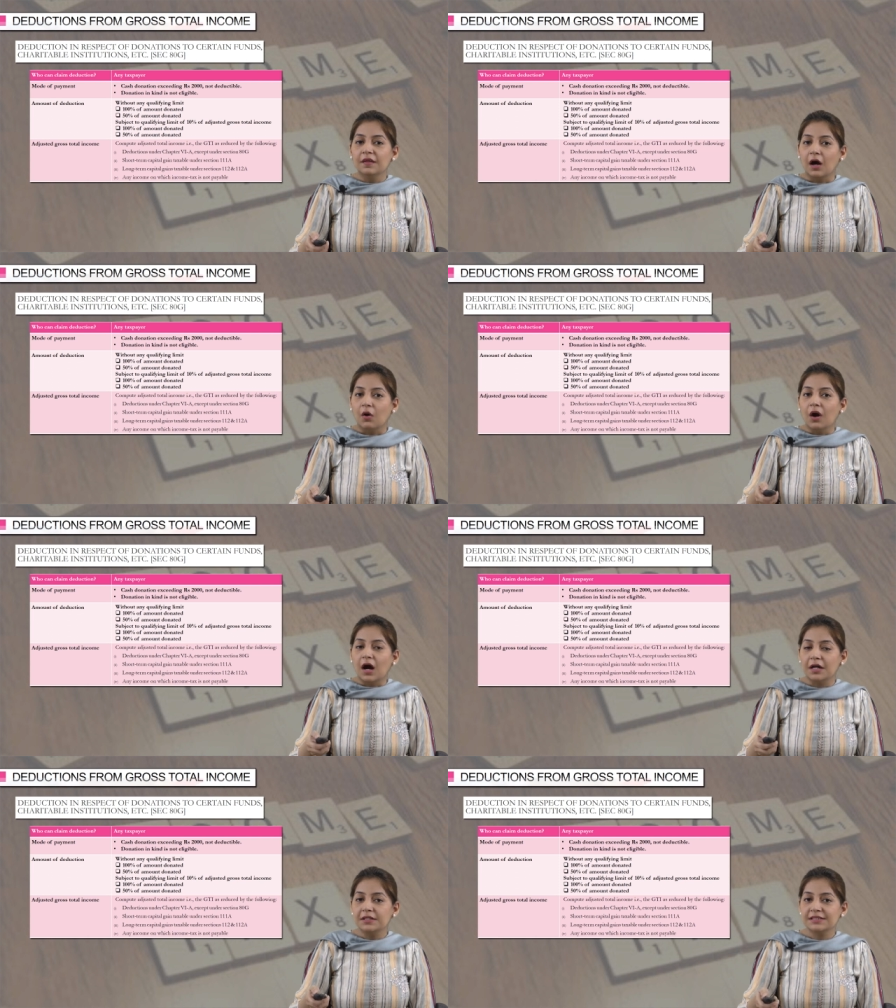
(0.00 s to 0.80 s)
Now
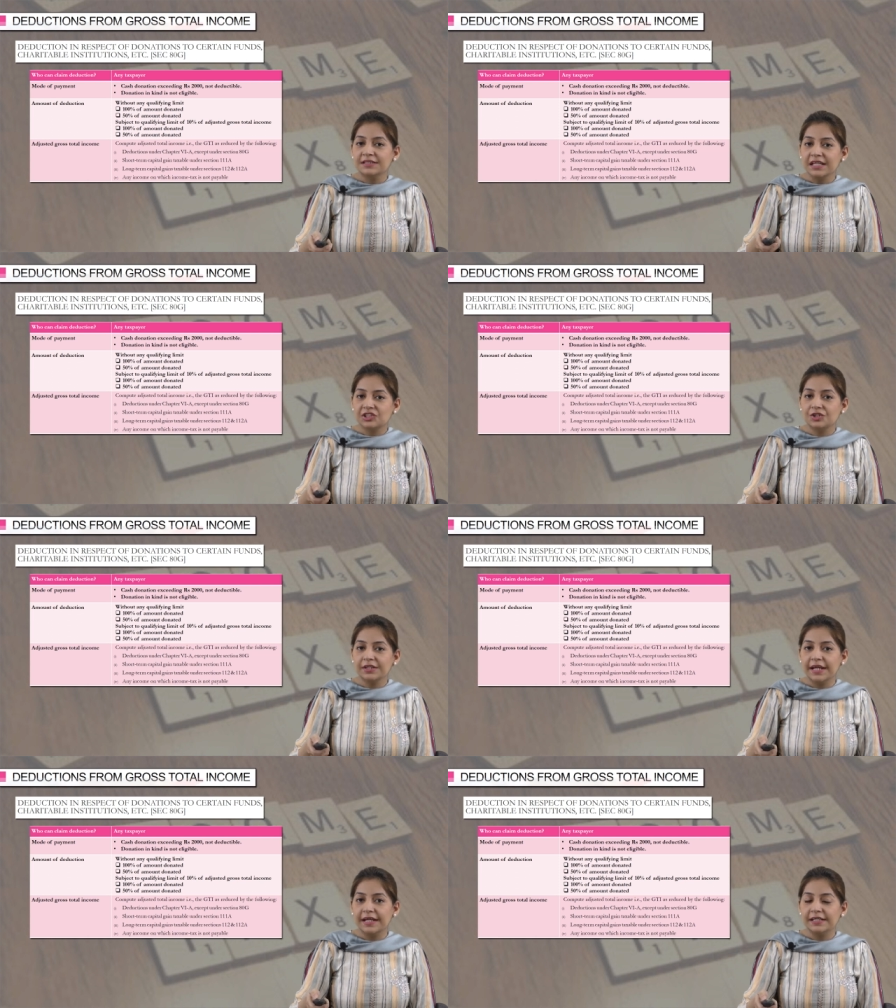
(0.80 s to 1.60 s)
under section
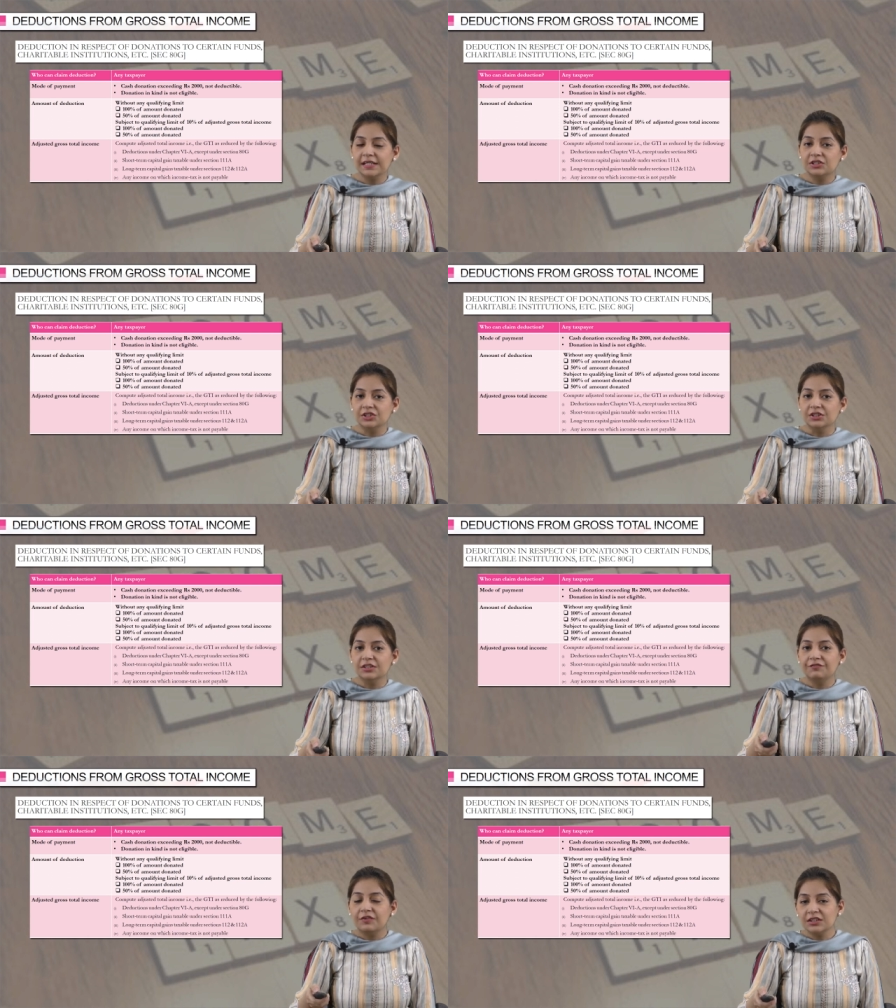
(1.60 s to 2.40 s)

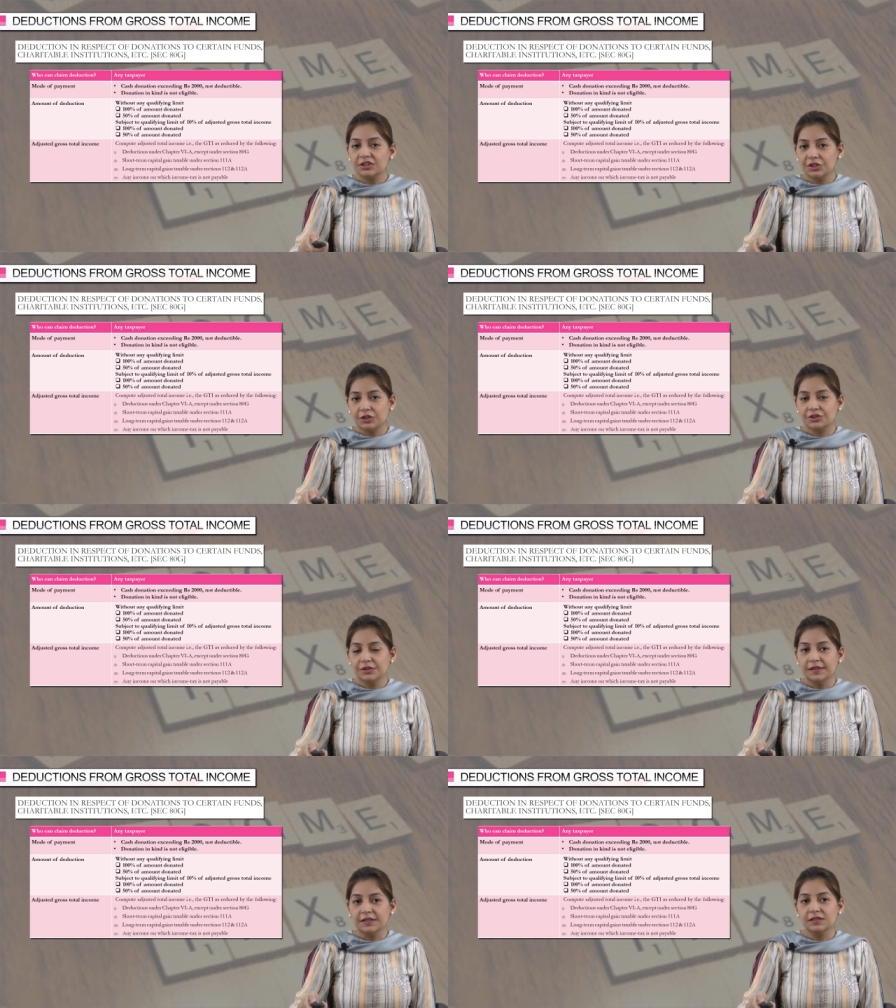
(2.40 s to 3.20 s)
80G, the first
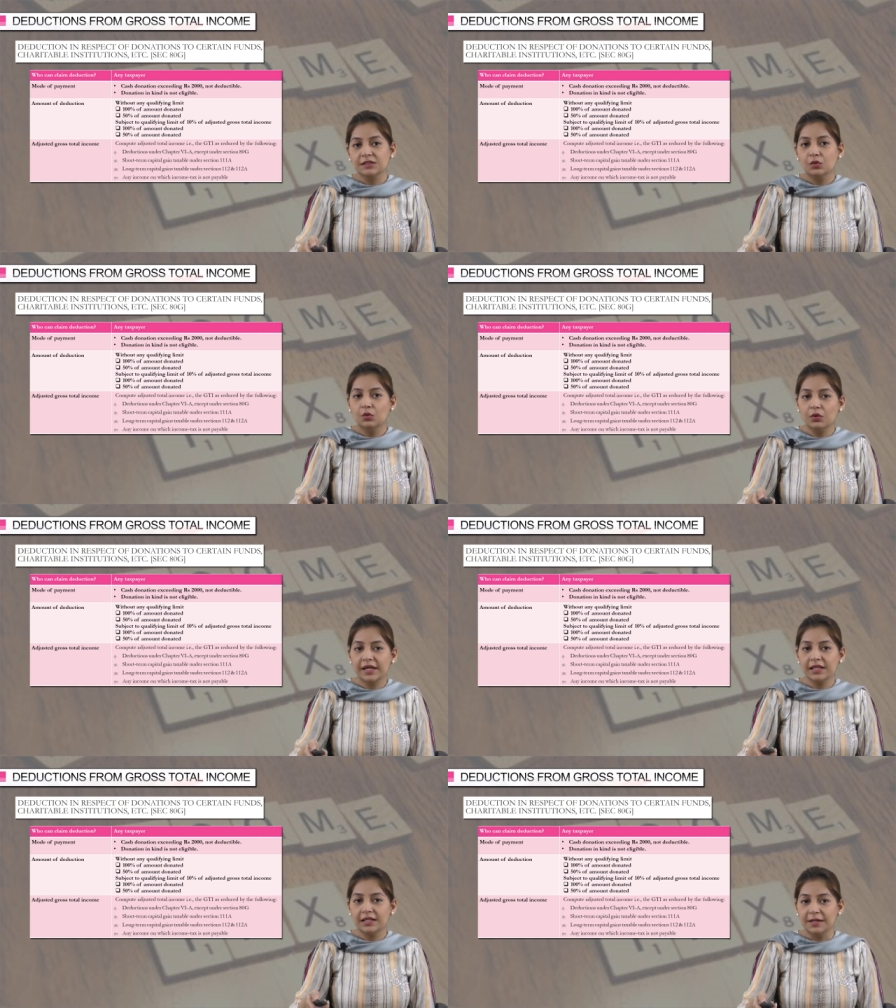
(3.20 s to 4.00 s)
question is who
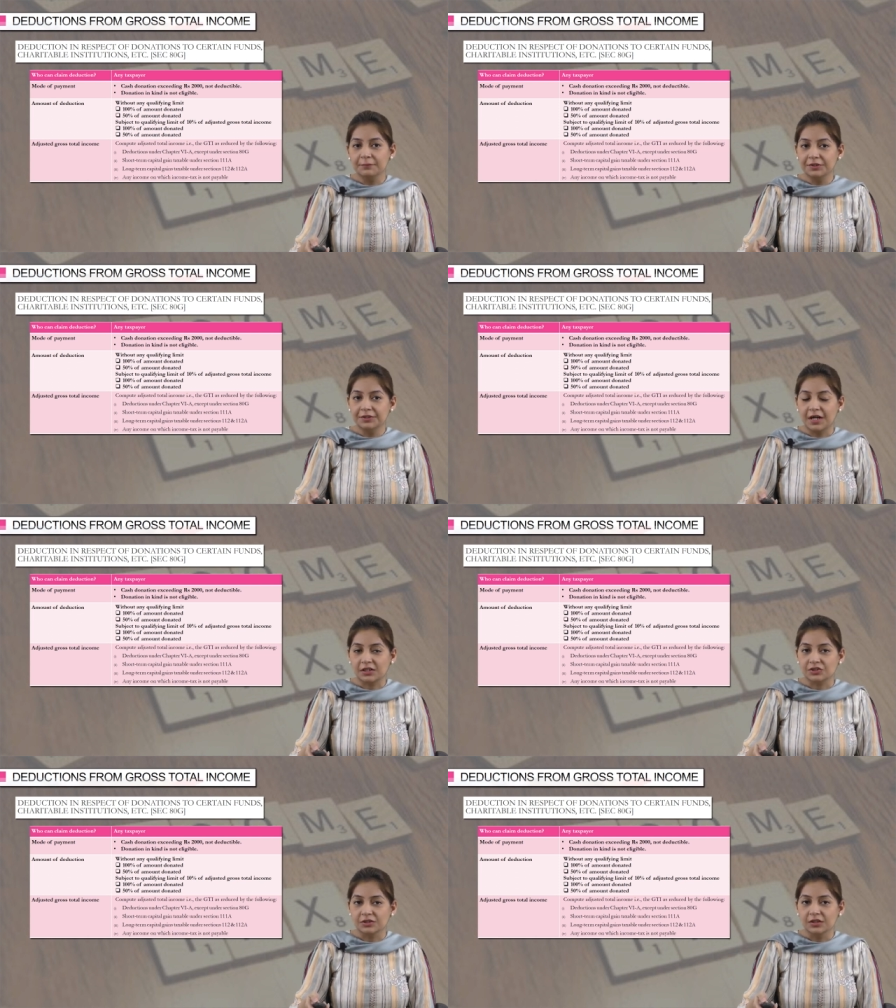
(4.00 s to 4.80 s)
can claim the
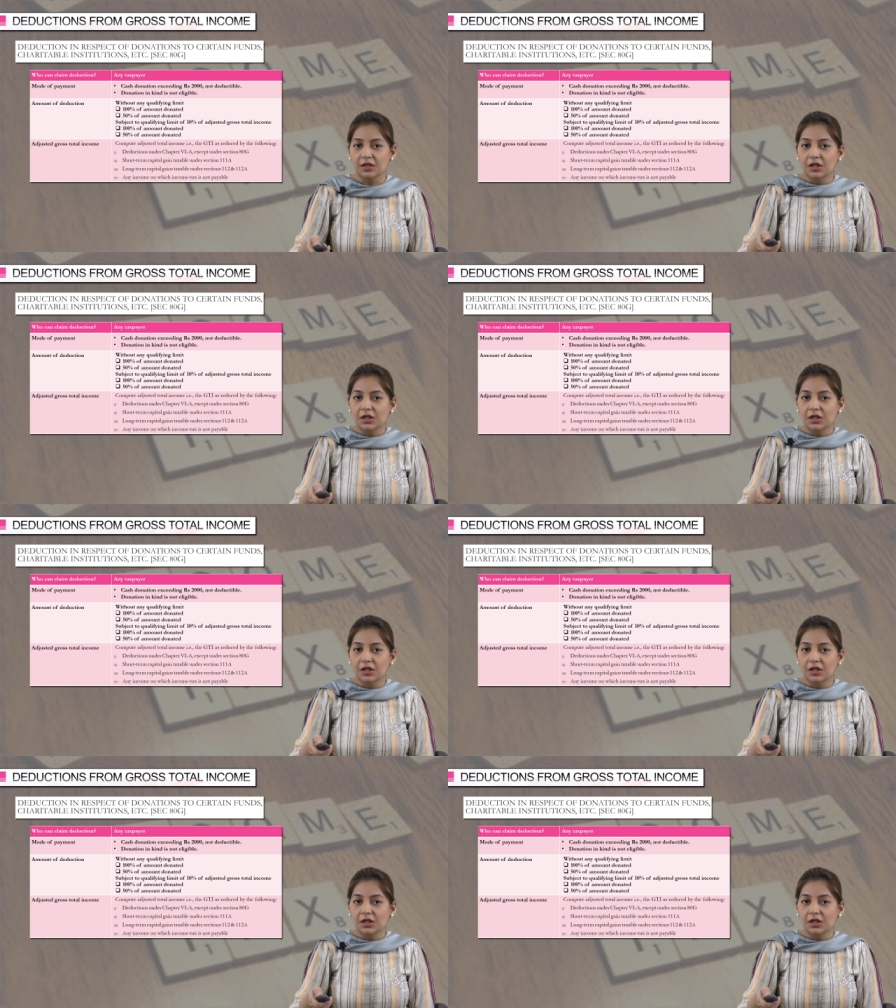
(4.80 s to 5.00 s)
deduction?